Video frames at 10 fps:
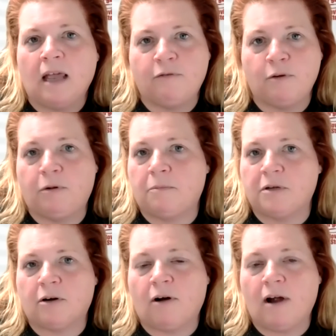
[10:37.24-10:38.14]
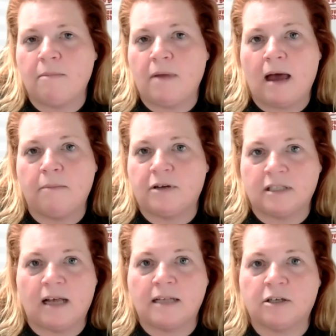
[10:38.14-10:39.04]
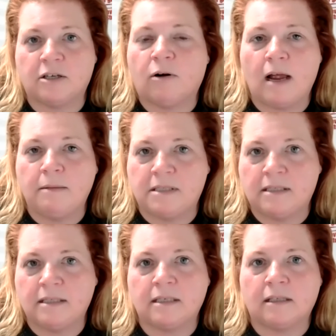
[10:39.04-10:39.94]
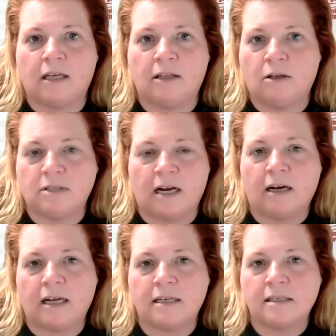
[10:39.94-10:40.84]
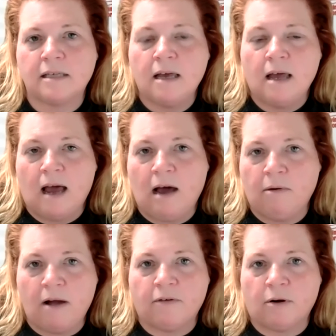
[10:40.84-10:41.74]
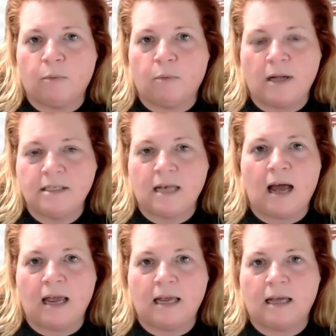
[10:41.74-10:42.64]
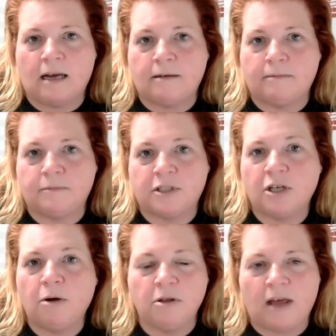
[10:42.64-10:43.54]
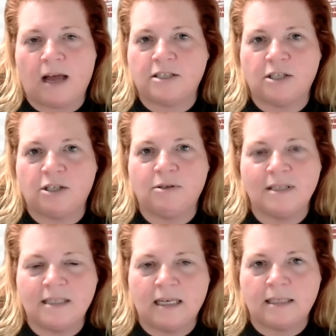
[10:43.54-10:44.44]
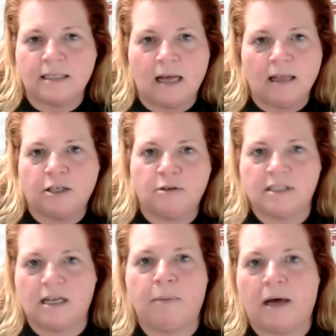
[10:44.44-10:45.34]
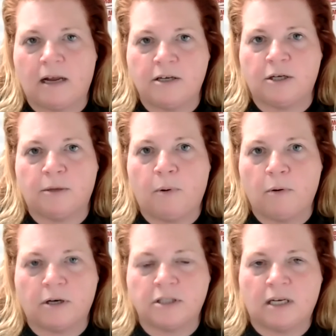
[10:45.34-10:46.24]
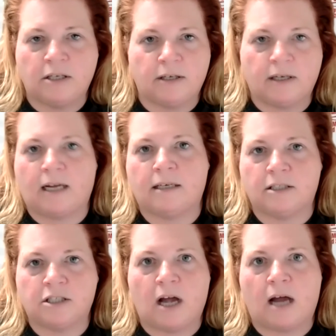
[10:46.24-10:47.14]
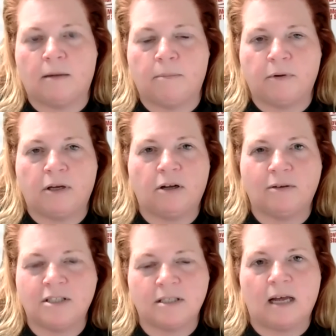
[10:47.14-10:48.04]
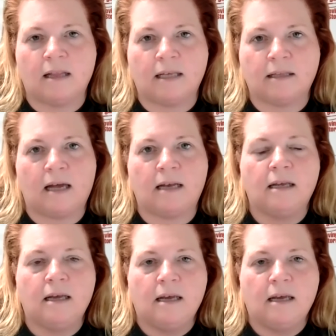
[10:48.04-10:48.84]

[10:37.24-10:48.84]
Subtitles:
If you pull up the crime map, there's lots of crime statistically in those areas. However, once I show that to you, you can see it's not like you step out onto your porch and you're getting shot up. It's just not like that.